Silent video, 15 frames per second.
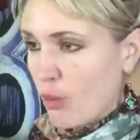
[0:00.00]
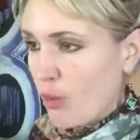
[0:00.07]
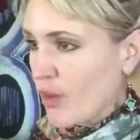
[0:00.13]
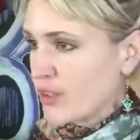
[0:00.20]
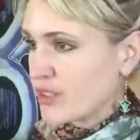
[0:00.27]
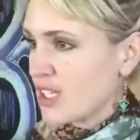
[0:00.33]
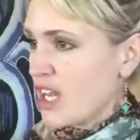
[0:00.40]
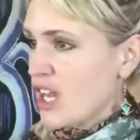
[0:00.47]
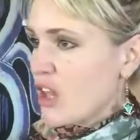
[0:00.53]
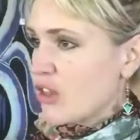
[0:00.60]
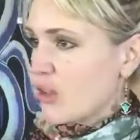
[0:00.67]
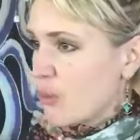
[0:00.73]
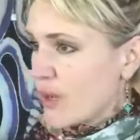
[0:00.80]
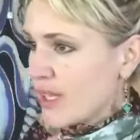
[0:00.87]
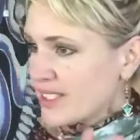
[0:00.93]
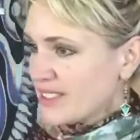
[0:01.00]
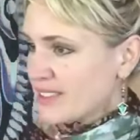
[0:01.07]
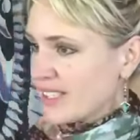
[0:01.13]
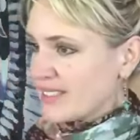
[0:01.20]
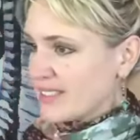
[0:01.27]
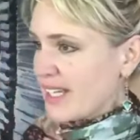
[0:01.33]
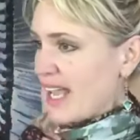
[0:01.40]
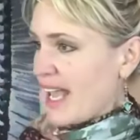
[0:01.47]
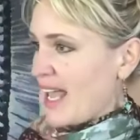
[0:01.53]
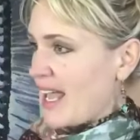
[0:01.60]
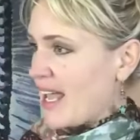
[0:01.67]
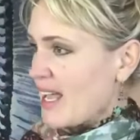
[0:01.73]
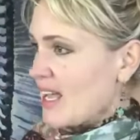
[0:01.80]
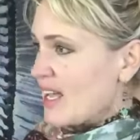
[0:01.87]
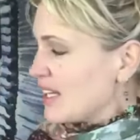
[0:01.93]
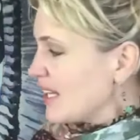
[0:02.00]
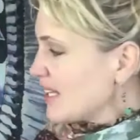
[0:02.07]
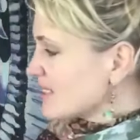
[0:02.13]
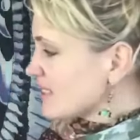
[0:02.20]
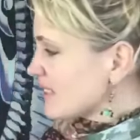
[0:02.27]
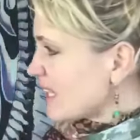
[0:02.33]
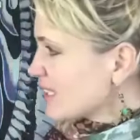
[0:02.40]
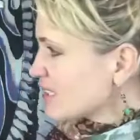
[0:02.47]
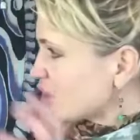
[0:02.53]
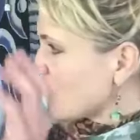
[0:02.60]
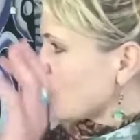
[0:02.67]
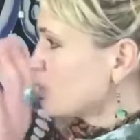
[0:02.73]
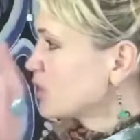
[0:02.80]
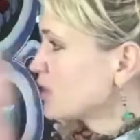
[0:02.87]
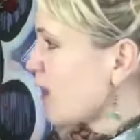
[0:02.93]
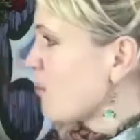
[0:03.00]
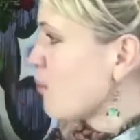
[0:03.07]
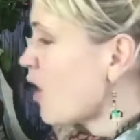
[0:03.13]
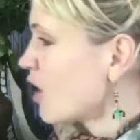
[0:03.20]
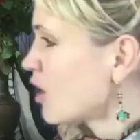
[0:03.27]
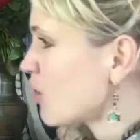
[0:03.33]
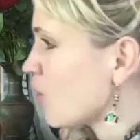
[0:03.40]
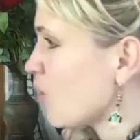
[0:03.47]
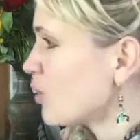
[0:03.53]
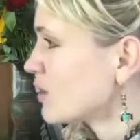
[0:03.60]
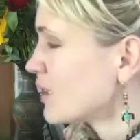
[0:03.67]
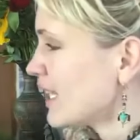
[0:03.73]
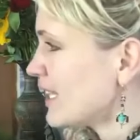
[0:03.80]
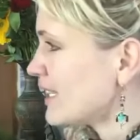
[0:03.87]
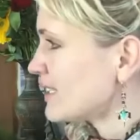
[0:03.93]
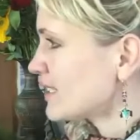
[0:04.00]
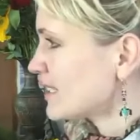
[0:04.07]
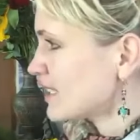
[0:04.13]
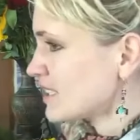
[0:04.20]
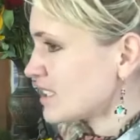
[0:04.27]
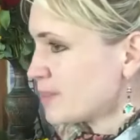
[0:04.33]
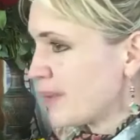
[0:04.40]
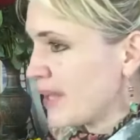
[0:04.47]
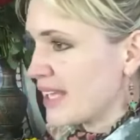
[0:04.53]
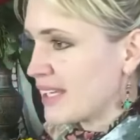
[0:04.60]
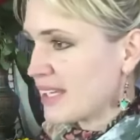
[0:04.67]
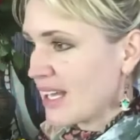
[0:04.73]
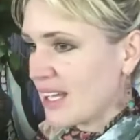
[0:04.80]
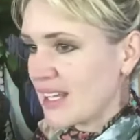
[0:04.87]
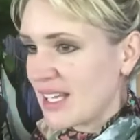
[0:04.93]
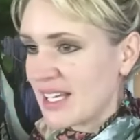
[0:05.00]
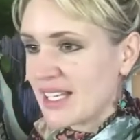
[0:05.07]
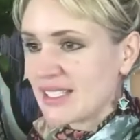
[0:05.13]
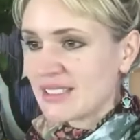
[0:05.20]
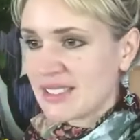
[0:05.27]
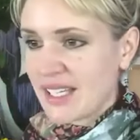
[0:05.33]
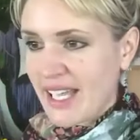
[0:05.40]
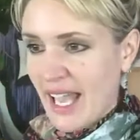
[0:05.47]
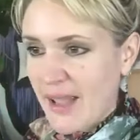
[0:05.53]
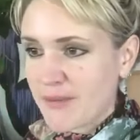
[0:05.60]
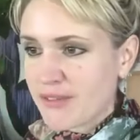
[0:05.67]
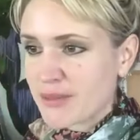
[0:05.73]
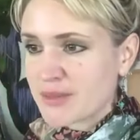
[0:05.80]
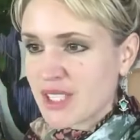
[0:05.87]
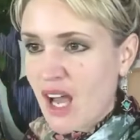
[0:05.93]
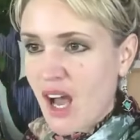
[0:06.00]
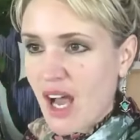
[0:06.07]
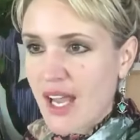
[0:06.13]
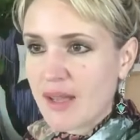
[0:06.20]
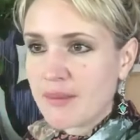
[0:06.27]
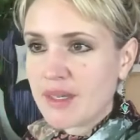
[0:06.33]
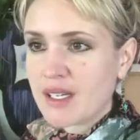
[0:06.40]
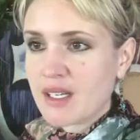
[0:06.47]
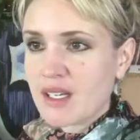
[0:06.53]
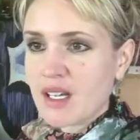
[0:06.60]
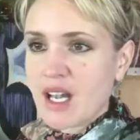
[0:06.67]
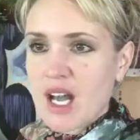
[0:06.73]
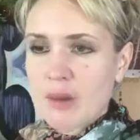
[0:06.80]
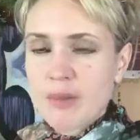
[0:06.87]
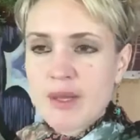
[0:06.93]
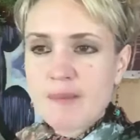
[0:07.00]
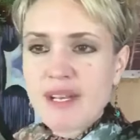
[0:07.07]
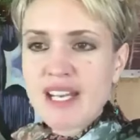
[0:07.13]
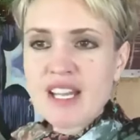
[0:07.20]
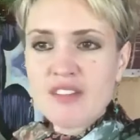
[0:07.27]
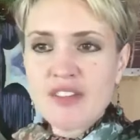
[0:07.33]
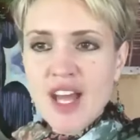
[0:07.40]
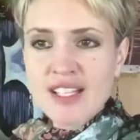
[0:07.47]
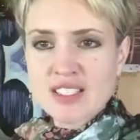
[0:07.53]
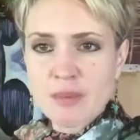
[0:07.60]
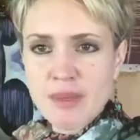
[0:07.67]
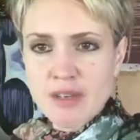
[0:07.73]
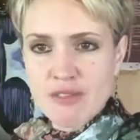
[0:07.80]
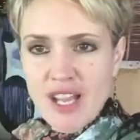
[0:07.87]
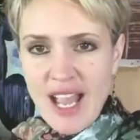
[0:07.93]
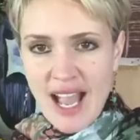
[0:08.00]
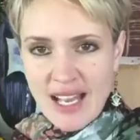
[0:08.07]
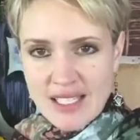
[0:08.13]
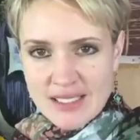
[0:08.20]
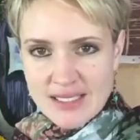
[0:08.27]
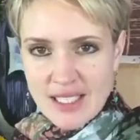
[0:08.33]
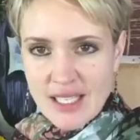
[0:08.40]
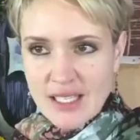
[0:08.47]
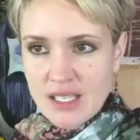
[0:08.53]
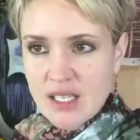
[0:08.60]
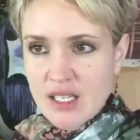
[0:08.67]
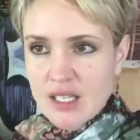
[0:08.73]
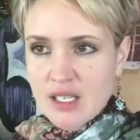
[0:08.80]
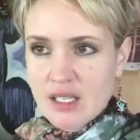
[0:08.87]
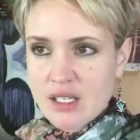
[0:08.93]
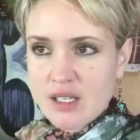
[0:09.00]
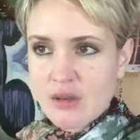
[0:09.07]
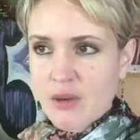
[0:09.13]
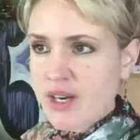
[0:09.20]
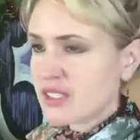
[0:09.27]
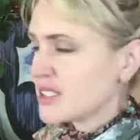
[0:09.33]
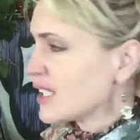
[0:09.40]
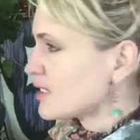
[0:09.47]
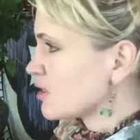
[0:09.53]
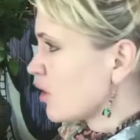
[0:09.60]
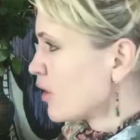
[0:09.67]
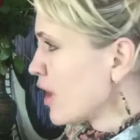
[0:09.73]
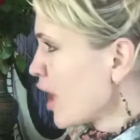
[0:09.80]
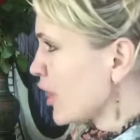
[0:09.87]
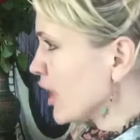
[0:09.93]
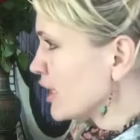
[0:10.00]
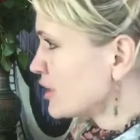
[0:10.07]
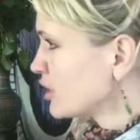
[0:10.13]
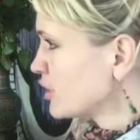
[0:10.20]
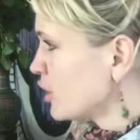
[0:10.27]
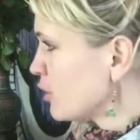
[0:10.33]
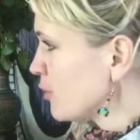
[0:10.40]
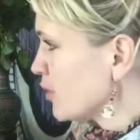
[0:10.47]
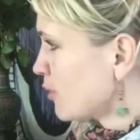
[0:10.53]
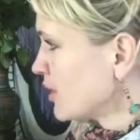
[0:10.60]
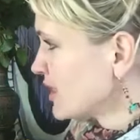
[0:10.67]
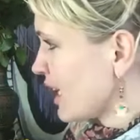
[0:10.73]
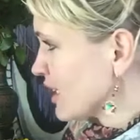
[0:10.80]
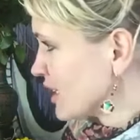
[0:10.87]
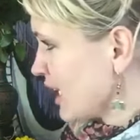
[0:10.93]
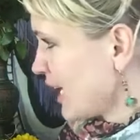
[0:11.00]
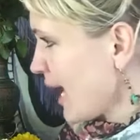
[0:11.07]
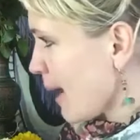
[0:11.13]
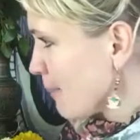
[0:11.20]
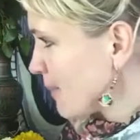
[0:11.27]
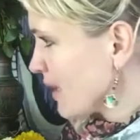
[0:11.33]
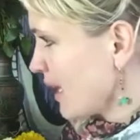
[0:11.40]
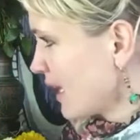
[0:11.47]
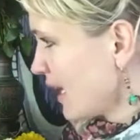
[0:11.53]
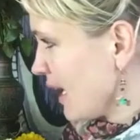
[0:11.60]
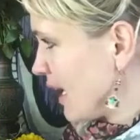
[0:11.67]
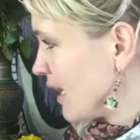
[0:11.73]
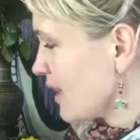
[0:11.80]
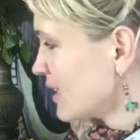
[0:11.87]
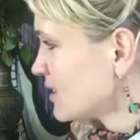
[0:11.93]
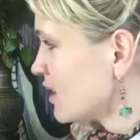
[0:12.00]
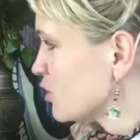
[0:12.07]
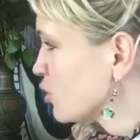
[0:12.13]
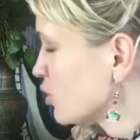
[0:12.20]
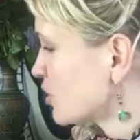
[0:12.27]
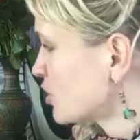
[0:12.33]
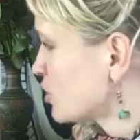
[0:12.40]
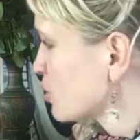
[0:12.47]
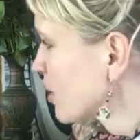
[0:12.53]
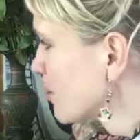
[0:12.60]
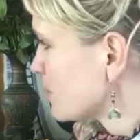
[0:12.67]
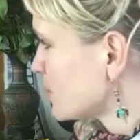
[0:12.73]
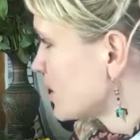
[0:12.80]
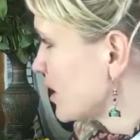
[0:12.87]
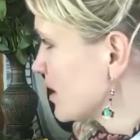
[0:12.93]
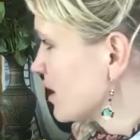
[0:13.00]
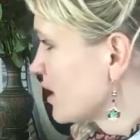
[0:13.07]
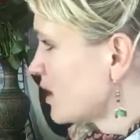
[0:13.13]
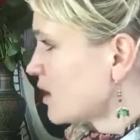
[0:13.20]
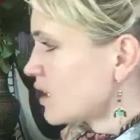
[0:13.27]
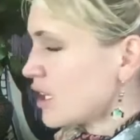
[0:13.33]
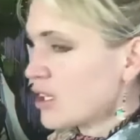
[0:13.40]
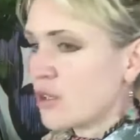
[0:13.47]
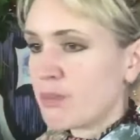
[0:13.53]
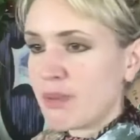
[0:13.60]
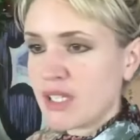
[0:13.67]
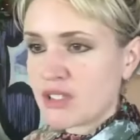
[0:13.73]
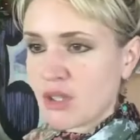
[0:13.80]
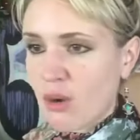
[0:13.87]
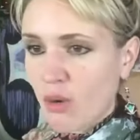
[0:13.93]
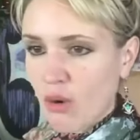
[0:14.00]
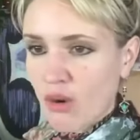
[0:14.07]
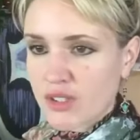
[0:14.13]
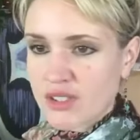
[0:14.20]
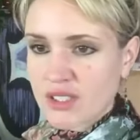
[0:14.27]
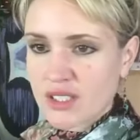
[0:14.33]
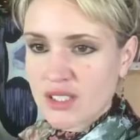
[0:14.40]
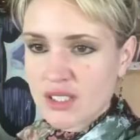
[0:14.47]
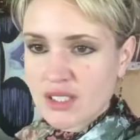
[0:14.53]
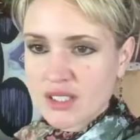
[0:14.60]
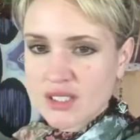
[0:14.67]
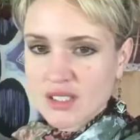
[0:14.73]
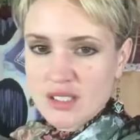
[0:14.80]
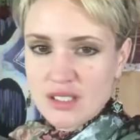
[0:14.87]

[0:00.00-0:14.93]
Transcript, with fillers: thought that we're sitting here listening to someone called Lisa speak, and that Lisa came from time. And we believe that to be reality, whereas that's got nothing to do with what's actually happening here. This is your description that you've been taught.